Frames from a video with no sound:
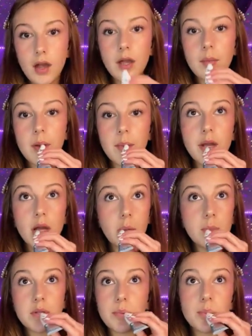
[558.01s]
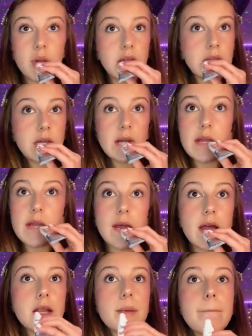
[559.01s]
Okay, my makeup's basically
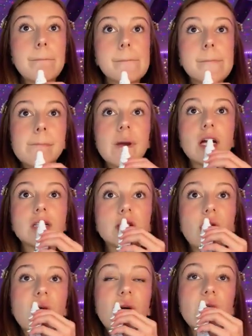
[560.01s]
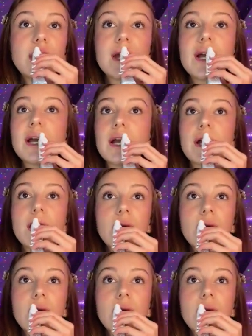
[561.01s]
done, I think.